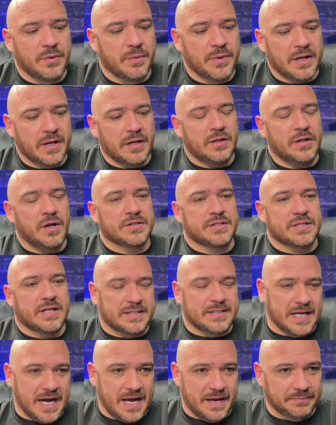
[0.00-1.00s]
getting close on
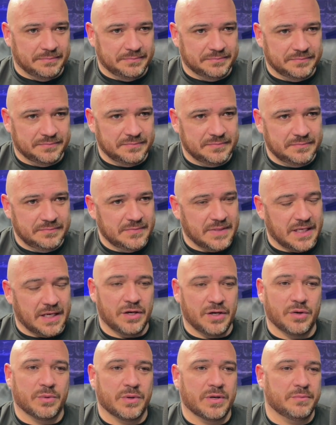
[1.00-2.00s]
time, and I
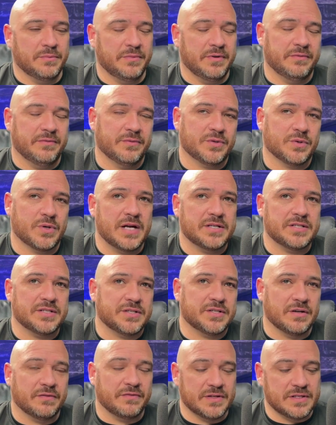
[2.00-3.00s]
know we've scratched the
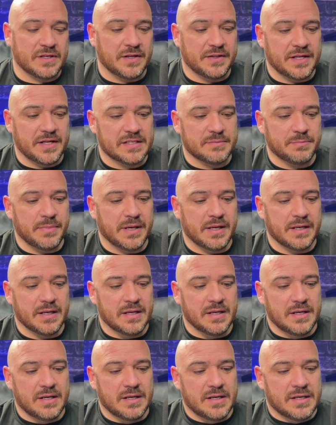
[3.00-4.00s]
surface on this, but
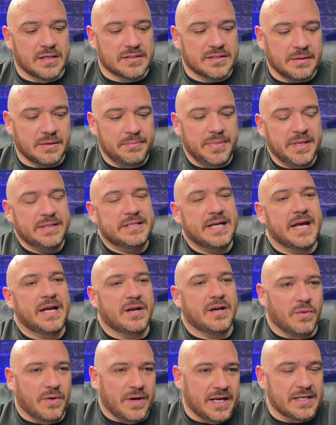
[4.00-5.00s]
some big
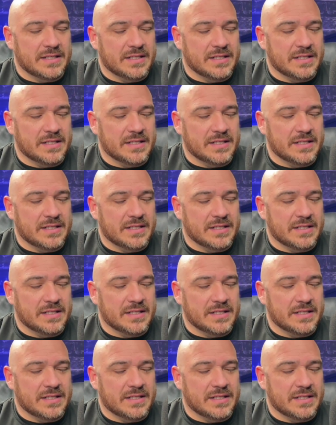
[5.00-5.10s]
takeaways.